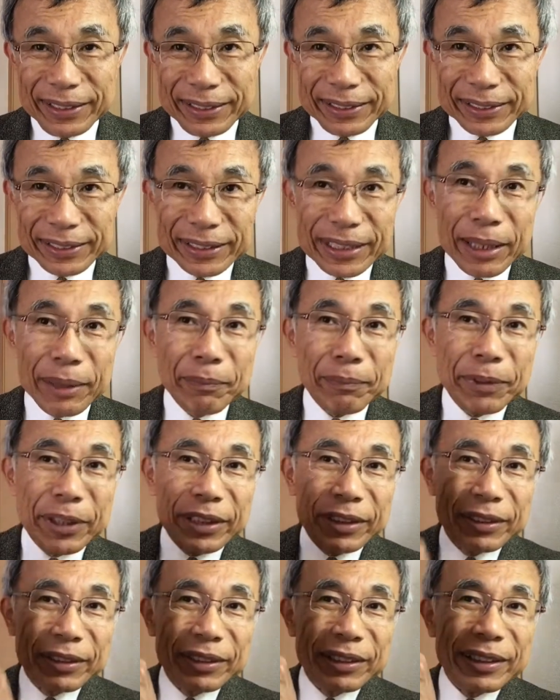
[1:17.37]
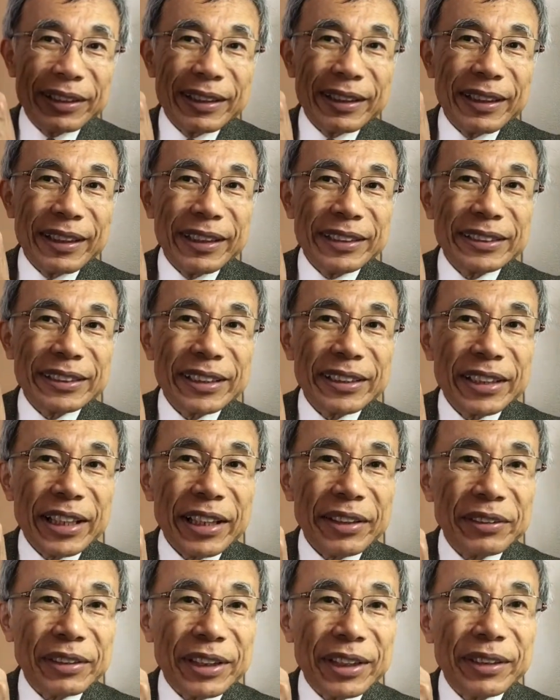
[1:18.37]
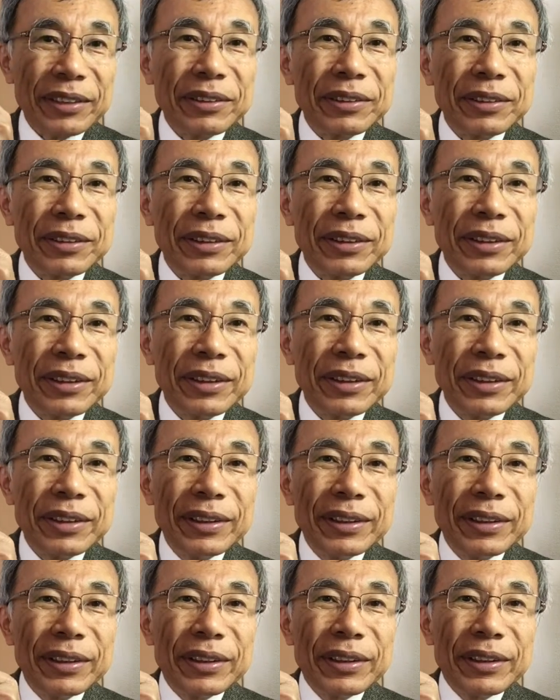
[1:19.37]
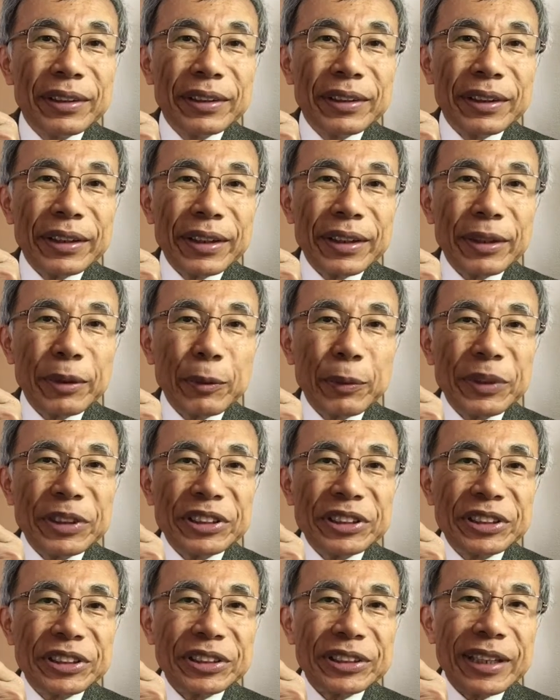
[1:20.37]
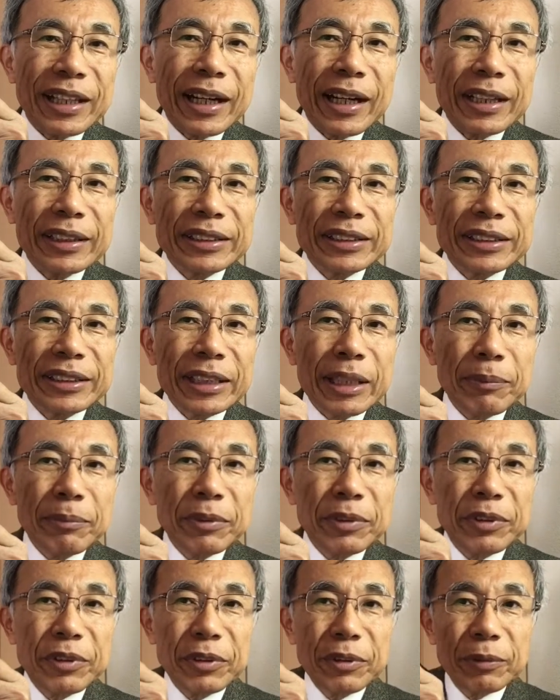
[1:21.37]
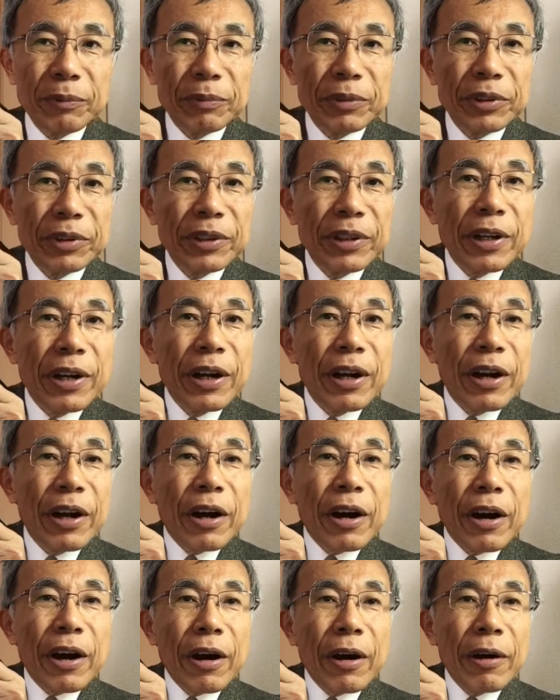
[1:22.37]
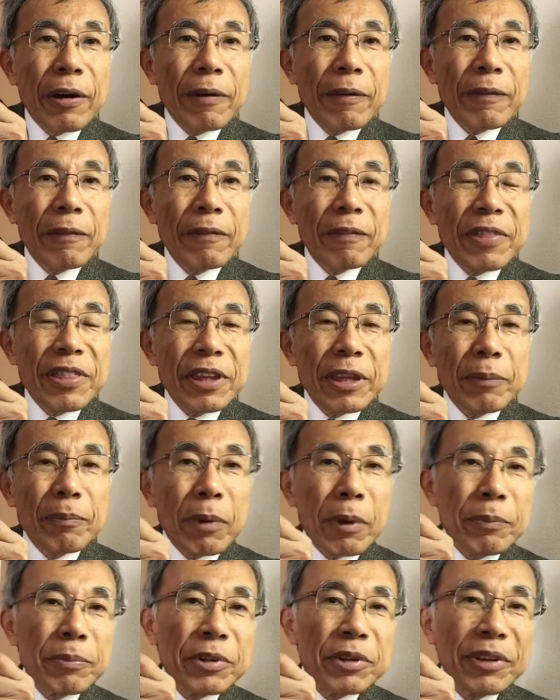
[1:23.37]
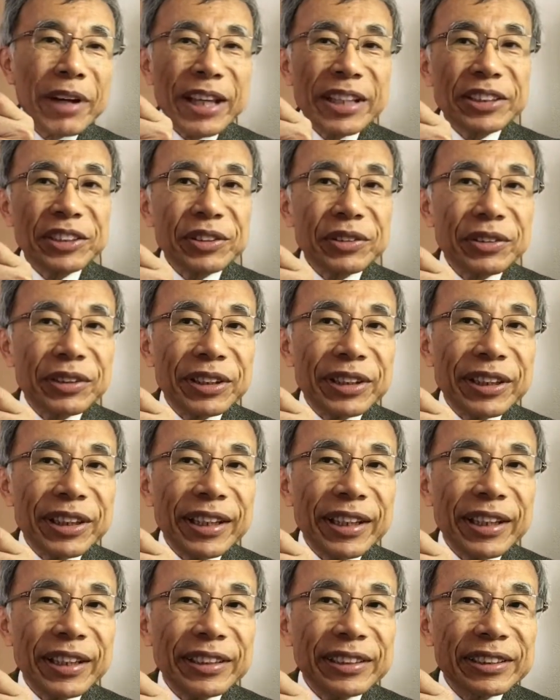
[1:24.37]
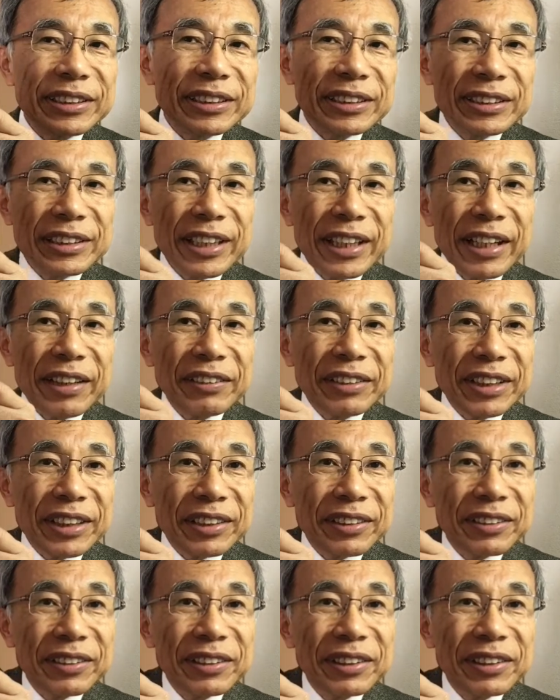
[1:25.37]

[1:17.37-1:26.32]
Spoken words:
Sampling is a technique in which a subgroup of the population is selected